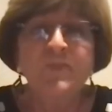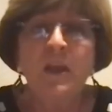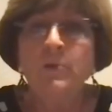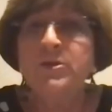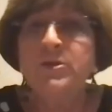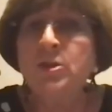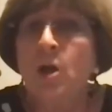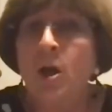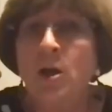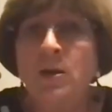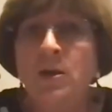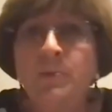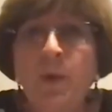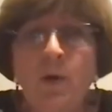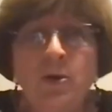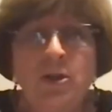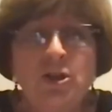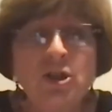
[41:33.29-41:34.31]
it was a dog and
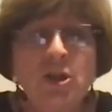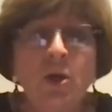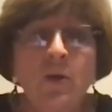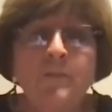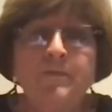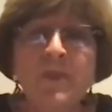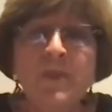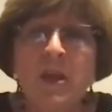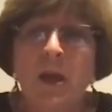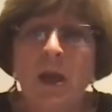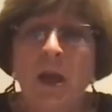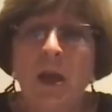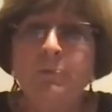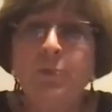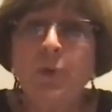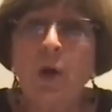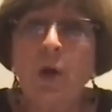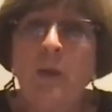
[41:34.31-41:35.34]
pony show
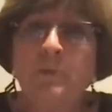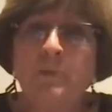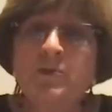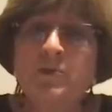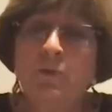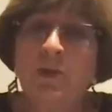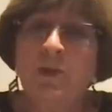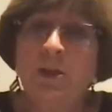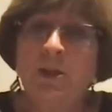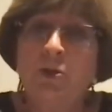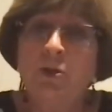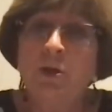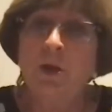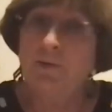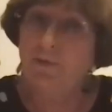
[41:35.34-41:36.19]
and props were really good.